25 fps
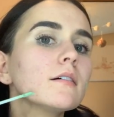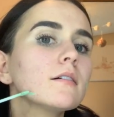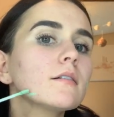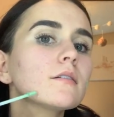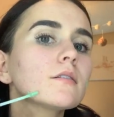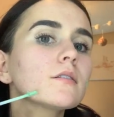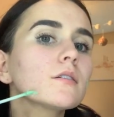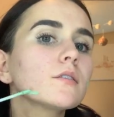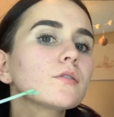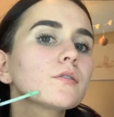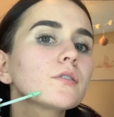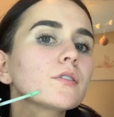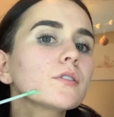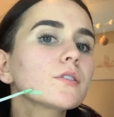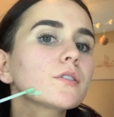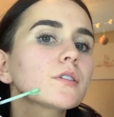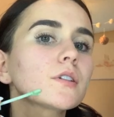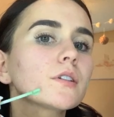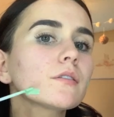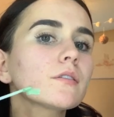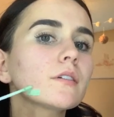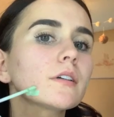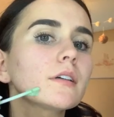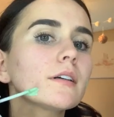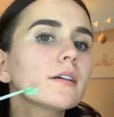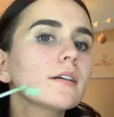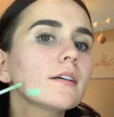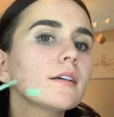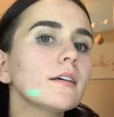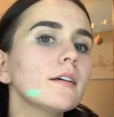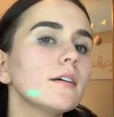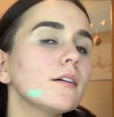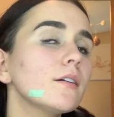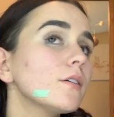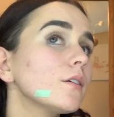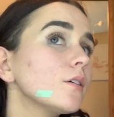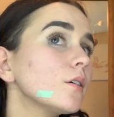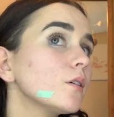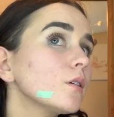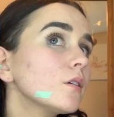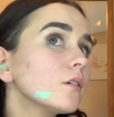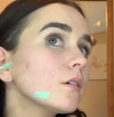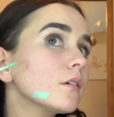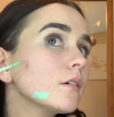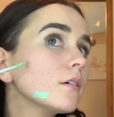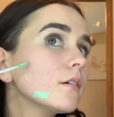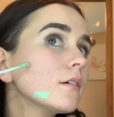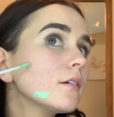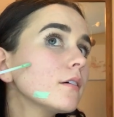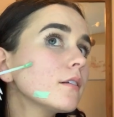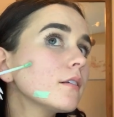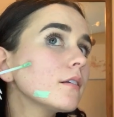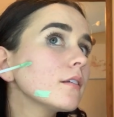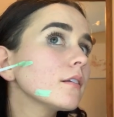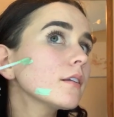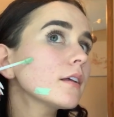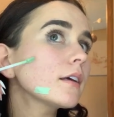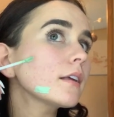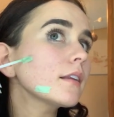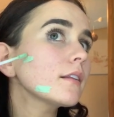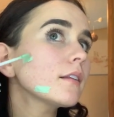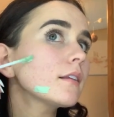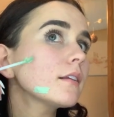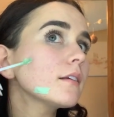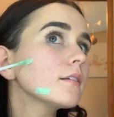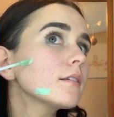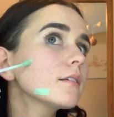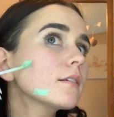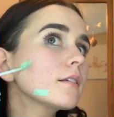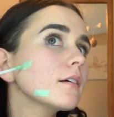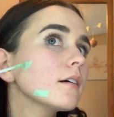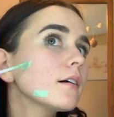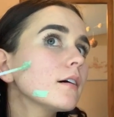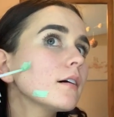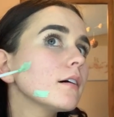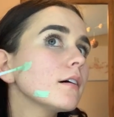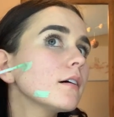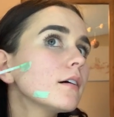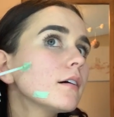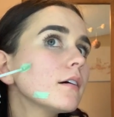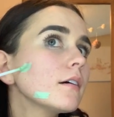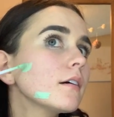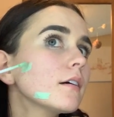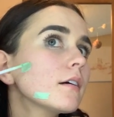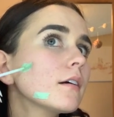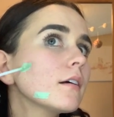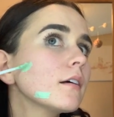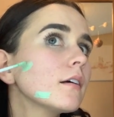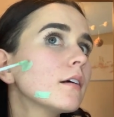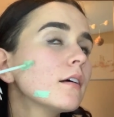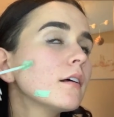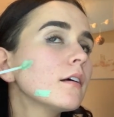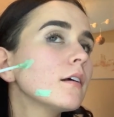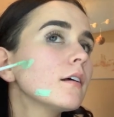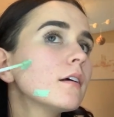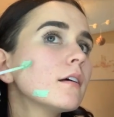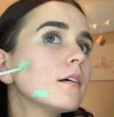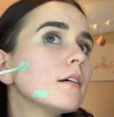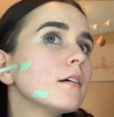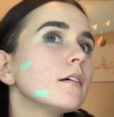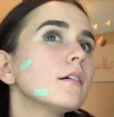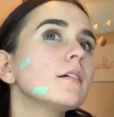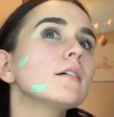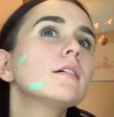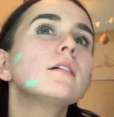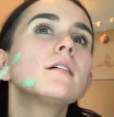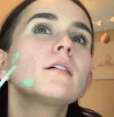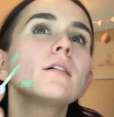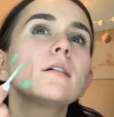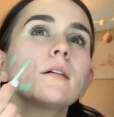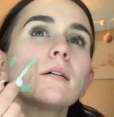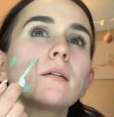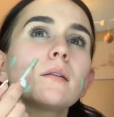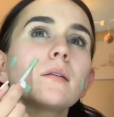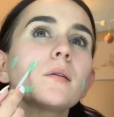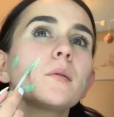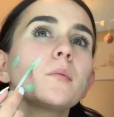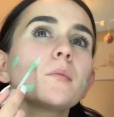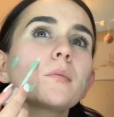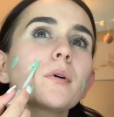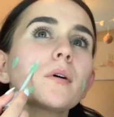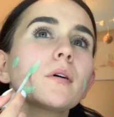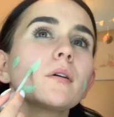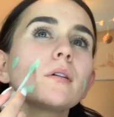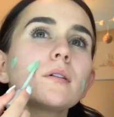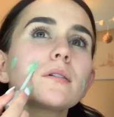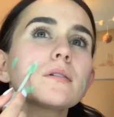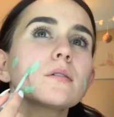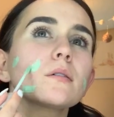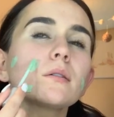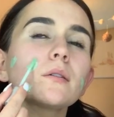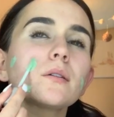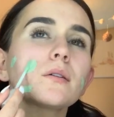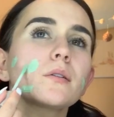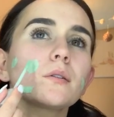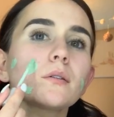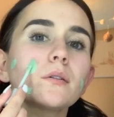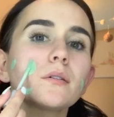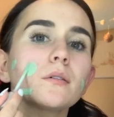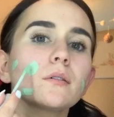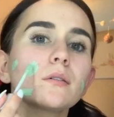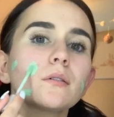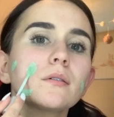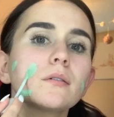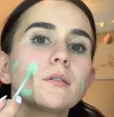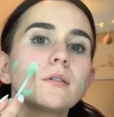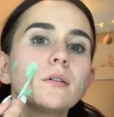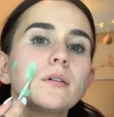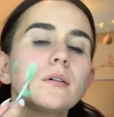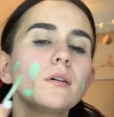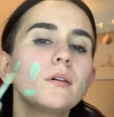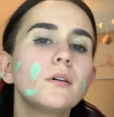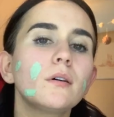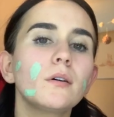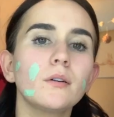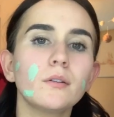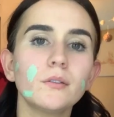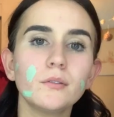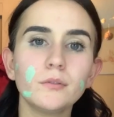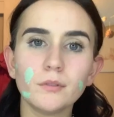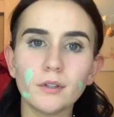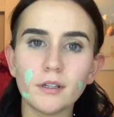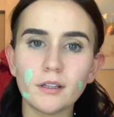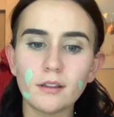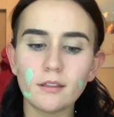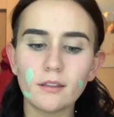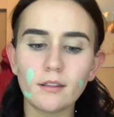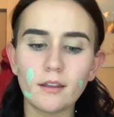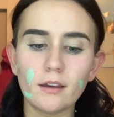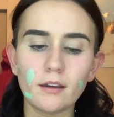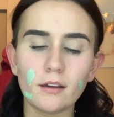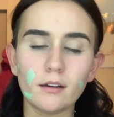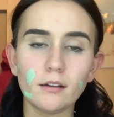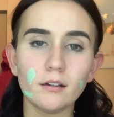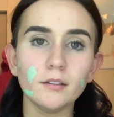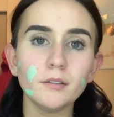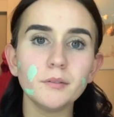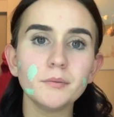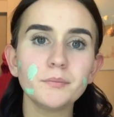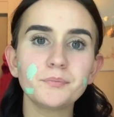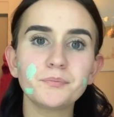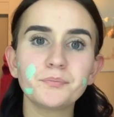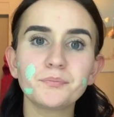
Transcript: So for sure right here, and like this guy. And then probably just a little right there.